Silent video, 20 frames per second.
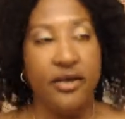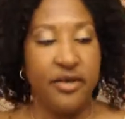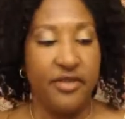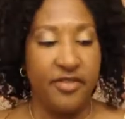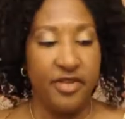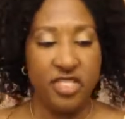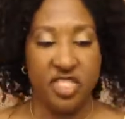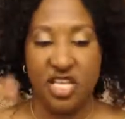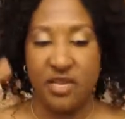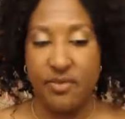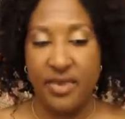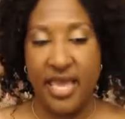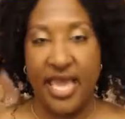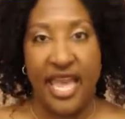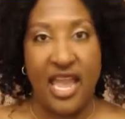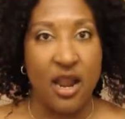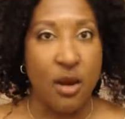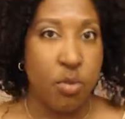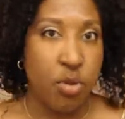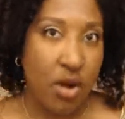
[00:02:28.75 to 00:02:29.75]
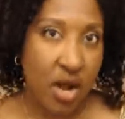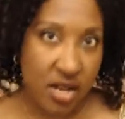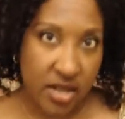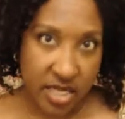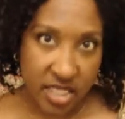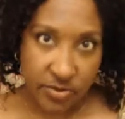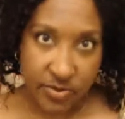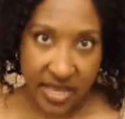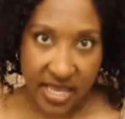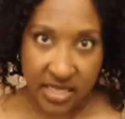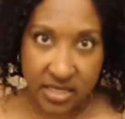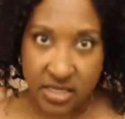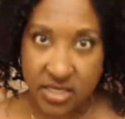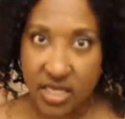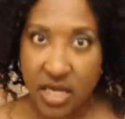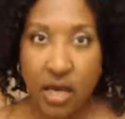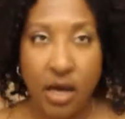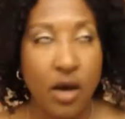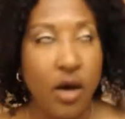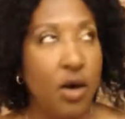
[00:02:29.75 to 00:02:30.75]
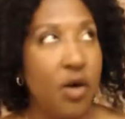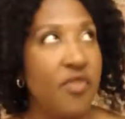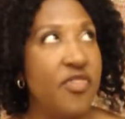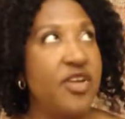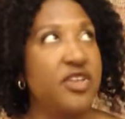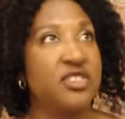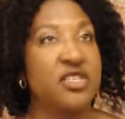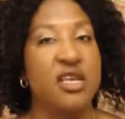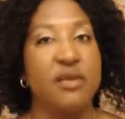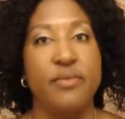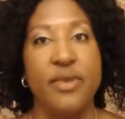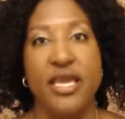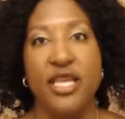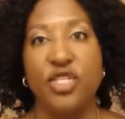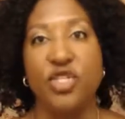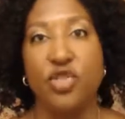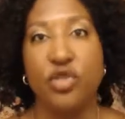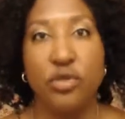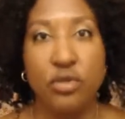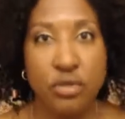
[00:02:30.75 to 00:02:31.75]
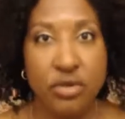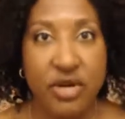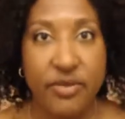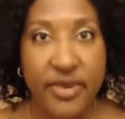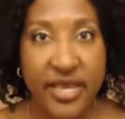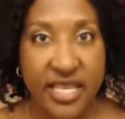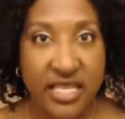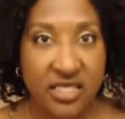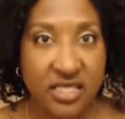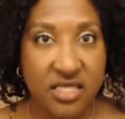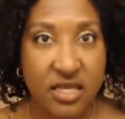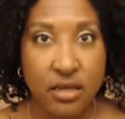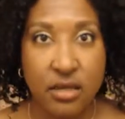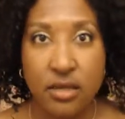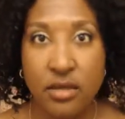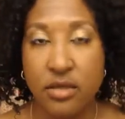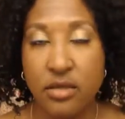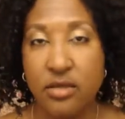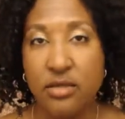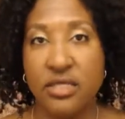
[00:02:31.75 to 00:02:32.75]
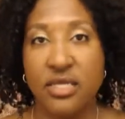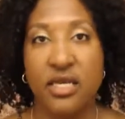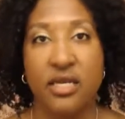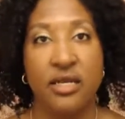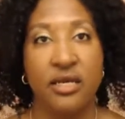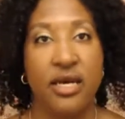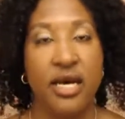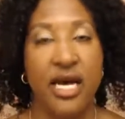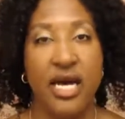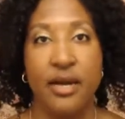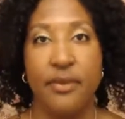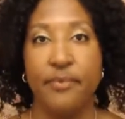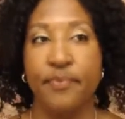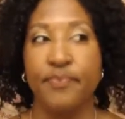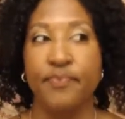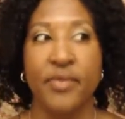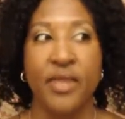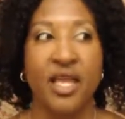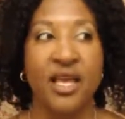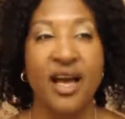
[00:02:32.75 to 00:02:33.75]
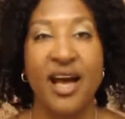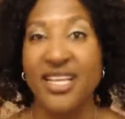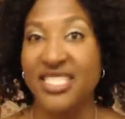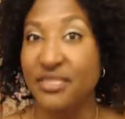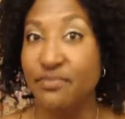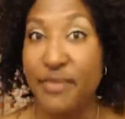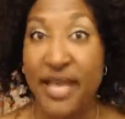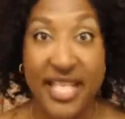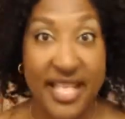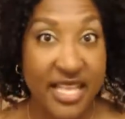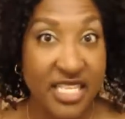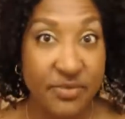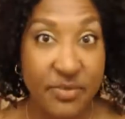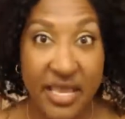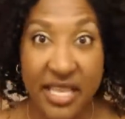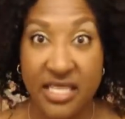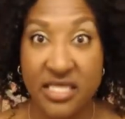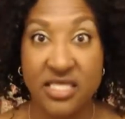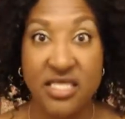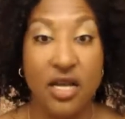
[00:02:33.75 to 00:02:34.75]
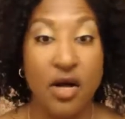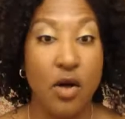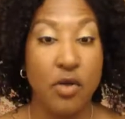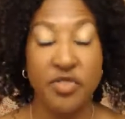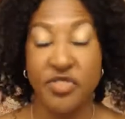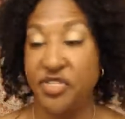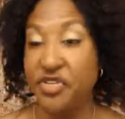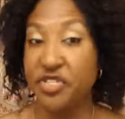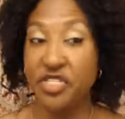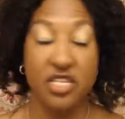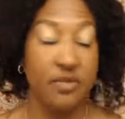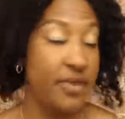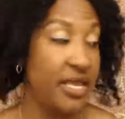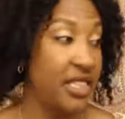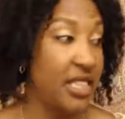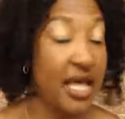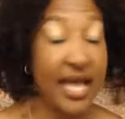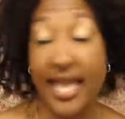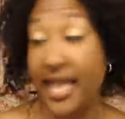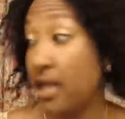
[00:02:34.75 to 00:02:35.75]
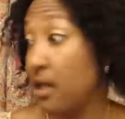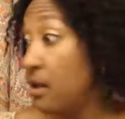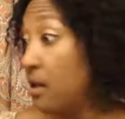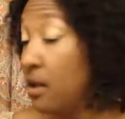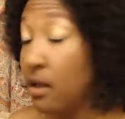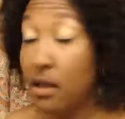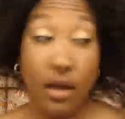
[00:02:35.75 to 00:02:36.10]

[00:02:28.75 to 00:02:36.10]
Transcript: There's gonna be hair products being sold, there's gonna be jewelry being sold, um, cosmetics being sold. So you're just gonna be like,